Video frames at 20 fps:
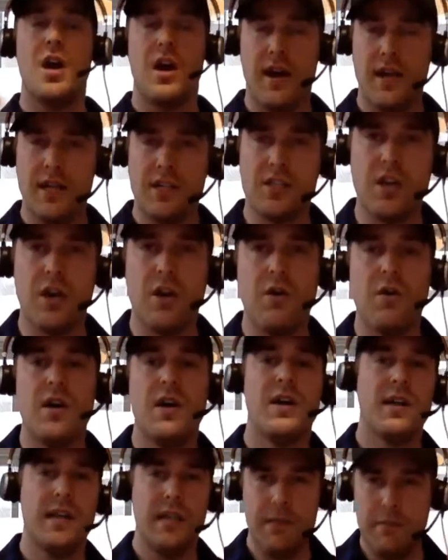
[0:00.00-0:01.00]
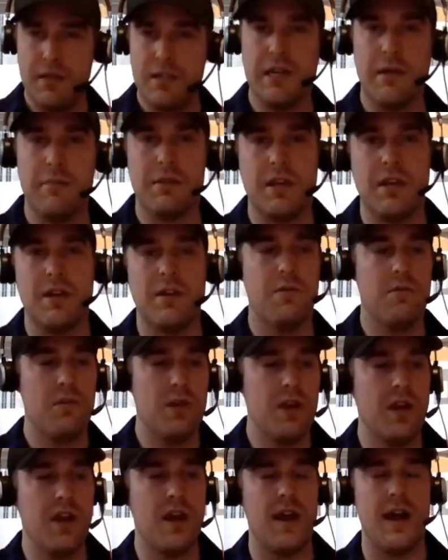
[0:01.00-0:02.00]
All right, so give me something what
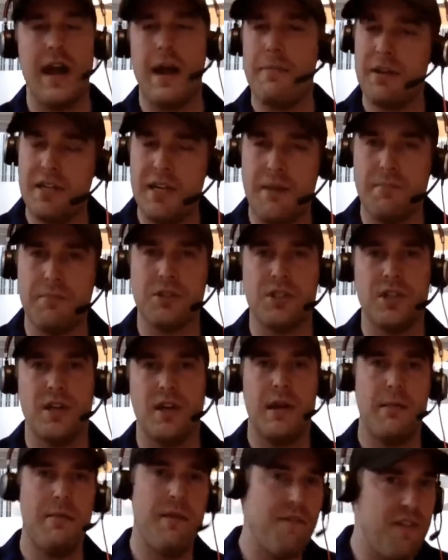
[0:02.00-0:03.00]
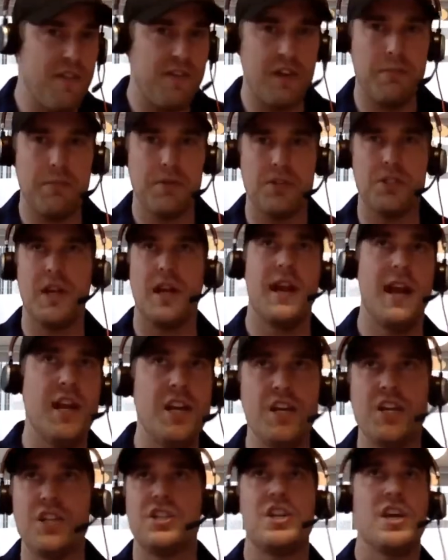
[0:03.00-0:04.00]
do you got how about 10% how about 15% and
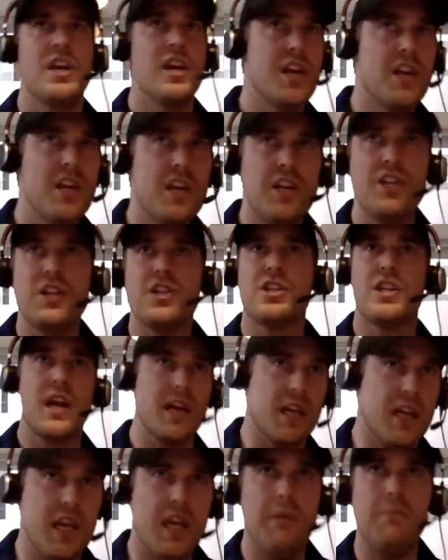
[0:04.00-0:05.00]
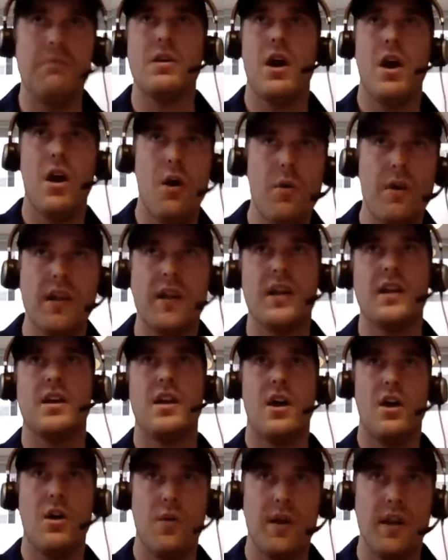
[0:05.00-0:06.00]
you just you just got to keep going and
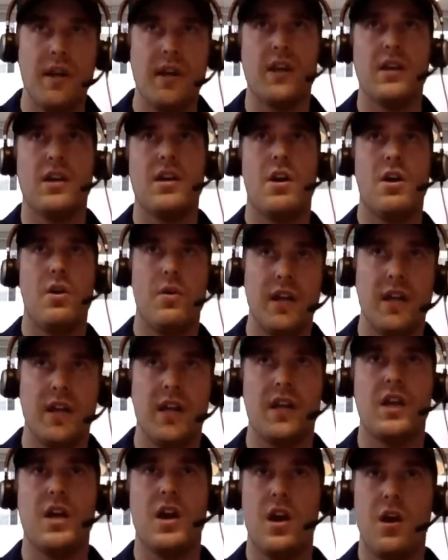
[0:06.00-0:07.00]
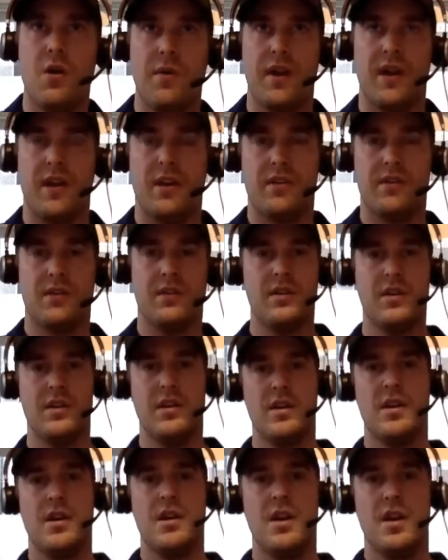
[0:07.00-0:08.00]
going and going and going
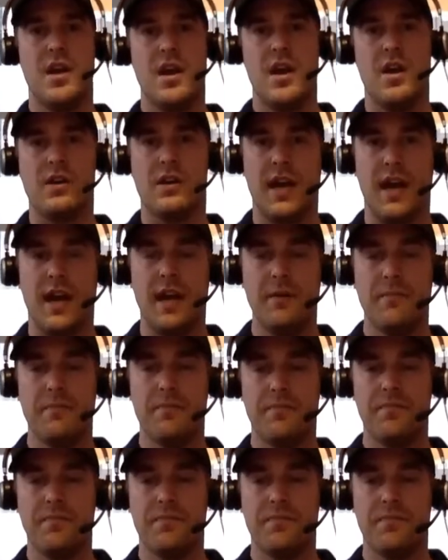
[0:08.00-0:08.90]
okay